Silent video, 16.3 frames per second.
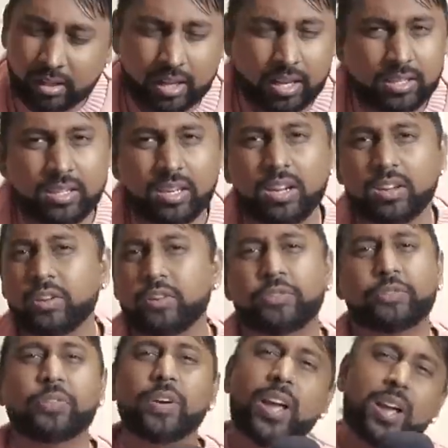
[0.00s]
That's not your
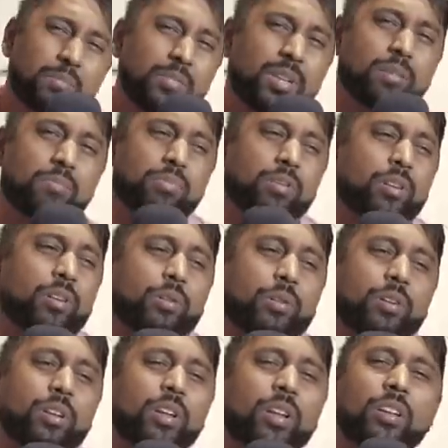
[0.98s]
family,
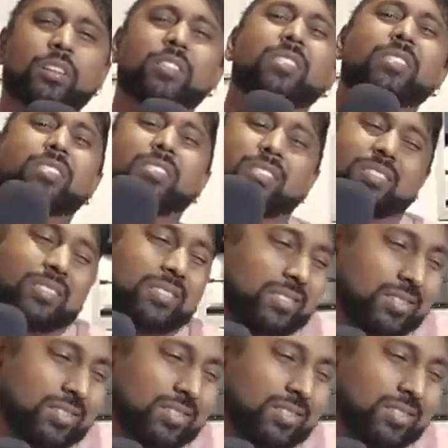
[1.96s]
bro. You just